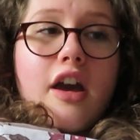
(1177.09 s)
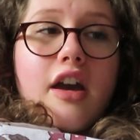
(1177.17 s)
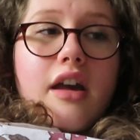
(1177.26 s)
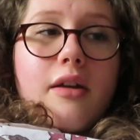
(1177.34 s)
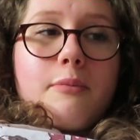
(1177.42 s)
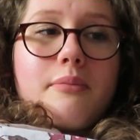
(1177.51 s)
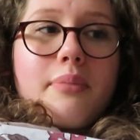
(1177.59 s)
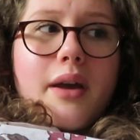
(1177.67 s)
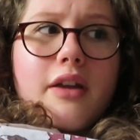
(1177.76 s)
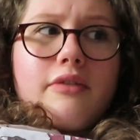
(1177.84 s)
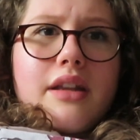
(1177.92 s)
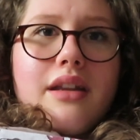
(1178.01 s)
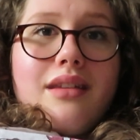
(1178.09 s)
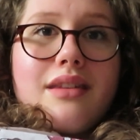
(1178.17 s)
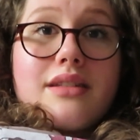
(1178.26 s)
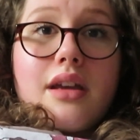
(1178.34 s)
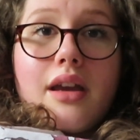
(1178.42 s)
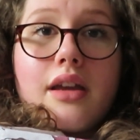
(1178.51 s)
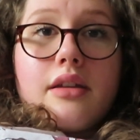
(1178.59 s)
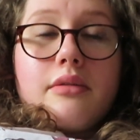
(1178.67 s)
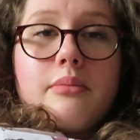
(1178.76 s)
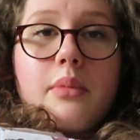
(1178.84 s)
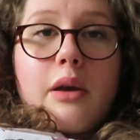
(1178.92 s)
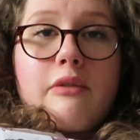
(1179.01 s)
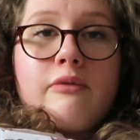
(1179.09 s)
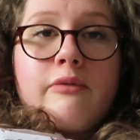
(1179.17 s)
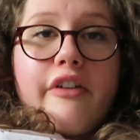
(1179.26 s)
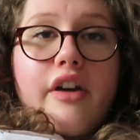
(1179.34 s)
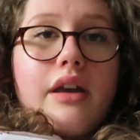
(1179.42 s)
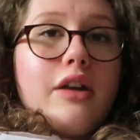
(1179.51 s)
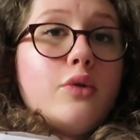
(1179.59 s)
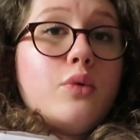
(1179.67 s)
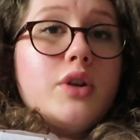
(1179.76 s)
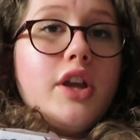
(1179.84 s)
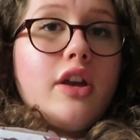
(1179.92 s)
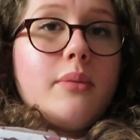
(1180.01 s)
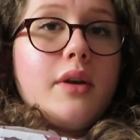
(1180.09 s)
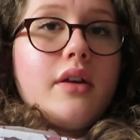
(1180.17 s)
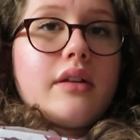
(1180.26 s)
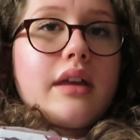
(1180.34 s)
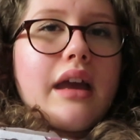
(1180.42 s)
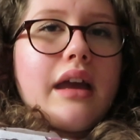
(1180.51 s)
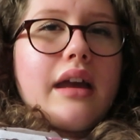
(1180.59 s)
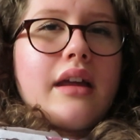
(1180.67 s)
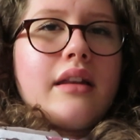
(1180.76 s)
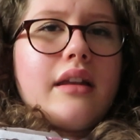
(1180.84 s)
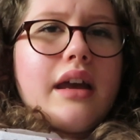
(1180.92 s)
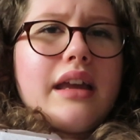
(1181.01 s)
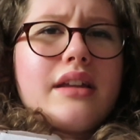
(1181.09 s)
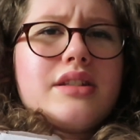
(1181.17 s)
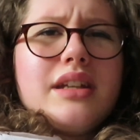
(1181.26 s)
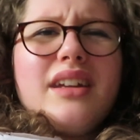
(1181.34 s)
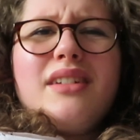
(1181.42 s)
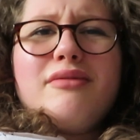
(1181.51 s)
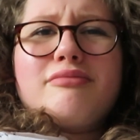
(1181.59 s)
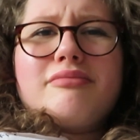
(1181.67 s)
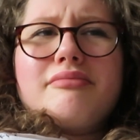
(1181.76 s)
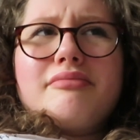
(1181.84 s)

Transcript: But I read it this time via audiobook, and I actually